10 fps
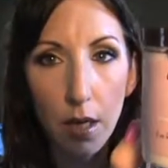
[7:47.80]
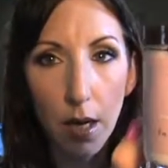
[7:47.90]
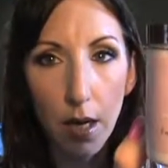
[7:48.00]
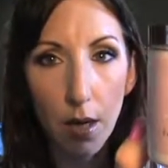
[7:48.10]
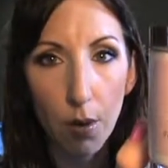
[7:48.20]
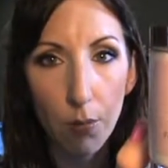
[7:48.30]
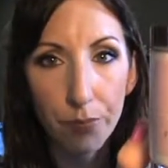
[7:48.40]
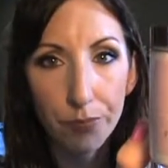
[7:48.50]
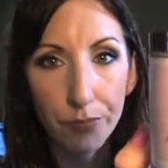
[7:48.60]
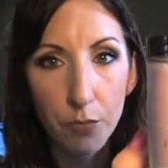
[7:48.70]

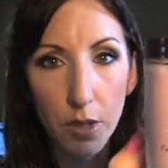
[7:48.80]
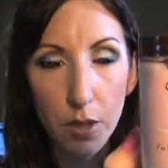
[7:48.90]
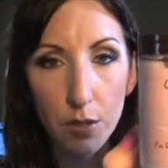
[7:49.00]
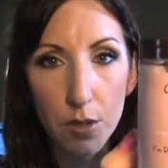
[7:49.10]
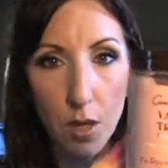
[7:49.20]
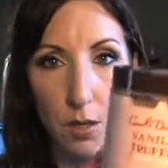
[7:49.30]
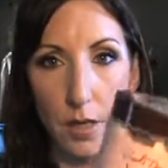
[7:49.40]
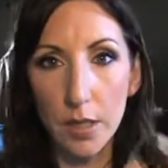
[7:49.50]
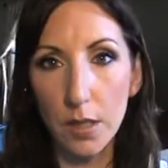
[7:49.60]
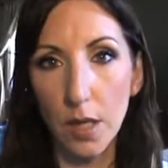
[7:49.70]
Um, Carol's Daughter
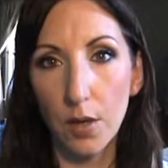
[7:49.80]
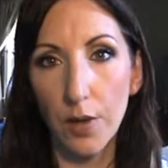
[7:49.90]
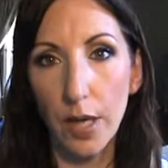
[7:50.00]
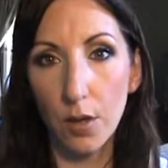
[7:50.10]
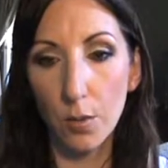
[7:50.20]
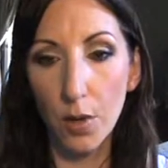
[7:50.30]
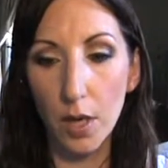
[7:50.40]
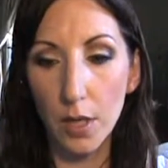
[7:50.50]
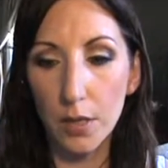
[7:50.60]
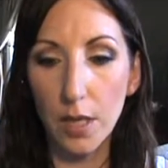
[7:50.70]
has a lot of hair
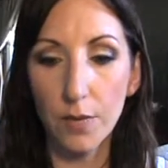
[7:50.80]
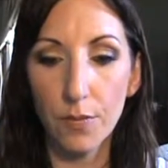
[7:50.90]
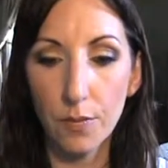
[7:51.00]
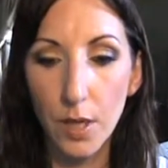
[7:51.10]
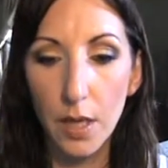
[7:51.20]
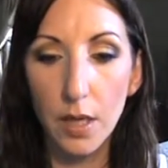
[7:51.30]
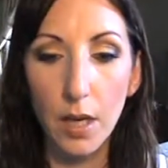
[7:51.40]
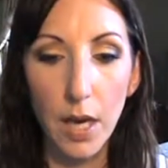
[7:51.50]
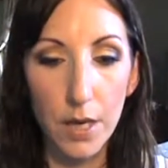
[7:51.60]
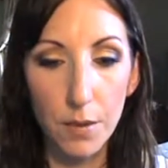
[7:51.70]
products. I've,
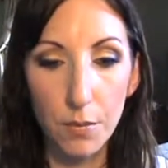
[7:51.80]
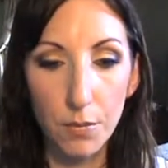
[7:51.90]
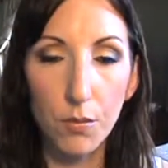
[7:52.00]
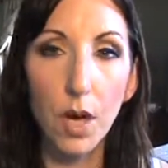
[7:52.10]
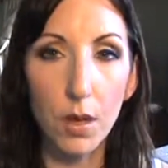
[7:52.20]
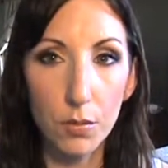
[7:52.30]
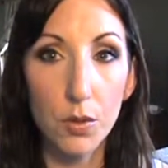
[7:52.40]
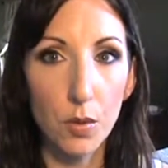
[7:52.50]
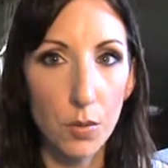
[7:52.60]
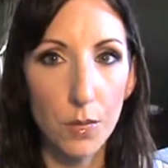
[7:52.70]
I, I'll
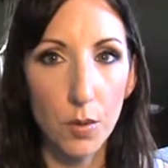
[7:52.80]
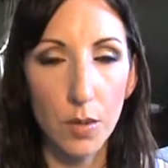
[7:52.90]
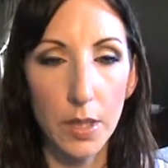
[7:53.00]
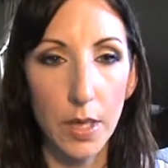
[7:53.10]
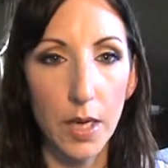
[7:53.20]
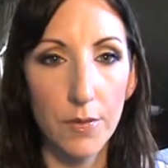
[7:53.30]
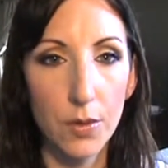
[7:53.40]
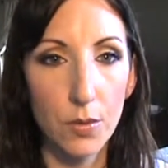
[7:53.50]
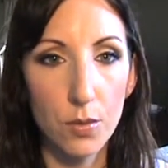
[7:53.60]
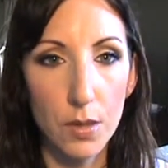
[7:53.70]
do a review on that. I've
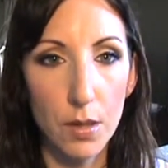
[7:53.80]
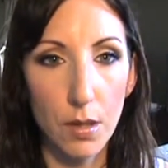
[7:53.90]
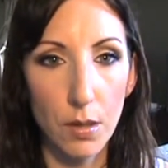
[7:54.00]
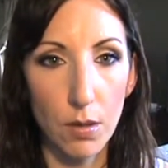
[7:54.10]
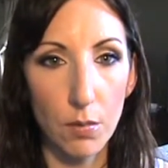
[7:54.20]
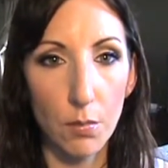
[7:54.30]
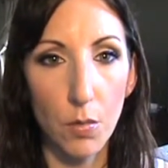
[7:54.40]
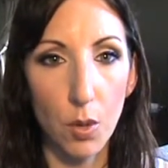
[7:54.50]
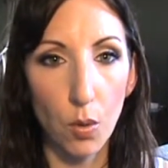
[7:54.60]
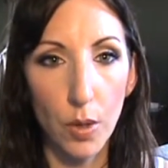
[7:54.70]
used their
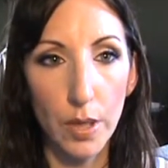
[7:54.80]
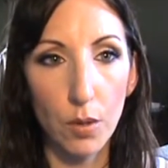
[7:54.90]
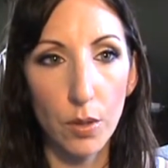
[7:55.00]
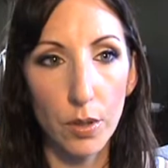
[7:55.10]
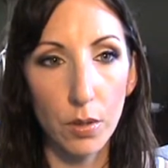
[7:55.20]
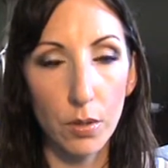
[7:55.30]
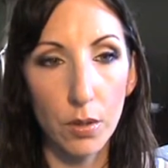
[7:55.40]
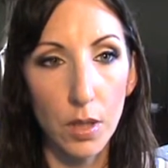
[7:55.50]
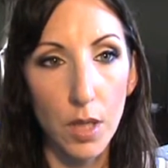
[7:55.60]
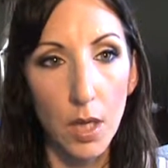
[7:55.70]
Manoi
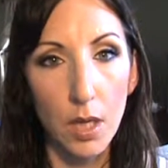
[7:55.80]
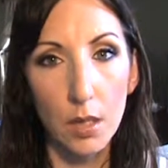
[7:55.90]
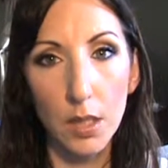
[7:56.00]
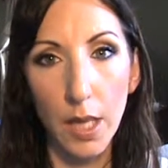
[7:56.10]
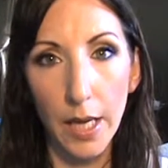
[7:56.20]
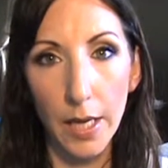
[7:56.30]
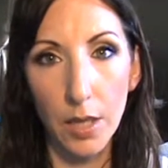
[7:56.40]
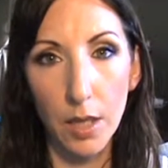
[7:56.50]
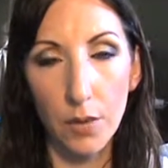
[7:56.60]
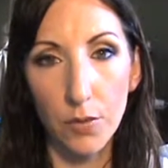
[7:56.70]
oil
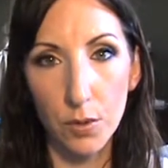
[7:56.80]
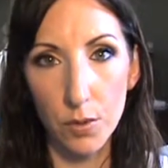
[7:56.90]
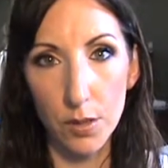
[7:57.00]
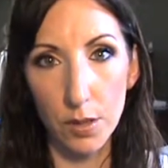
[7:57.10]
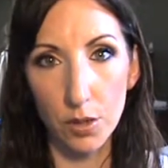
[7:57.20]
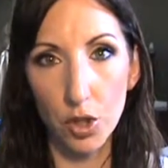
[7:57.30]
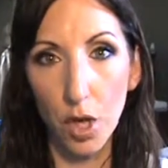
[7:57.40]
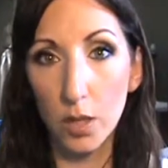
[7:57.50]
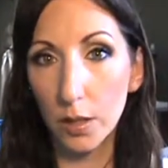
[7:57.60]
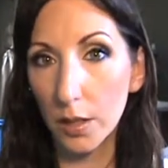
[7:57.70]
line. I've used the
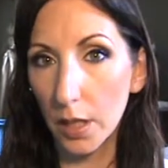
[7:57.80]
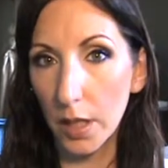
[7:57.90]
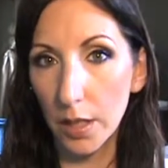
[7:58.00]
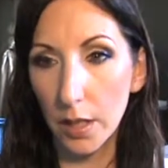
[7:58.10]
chocolate line.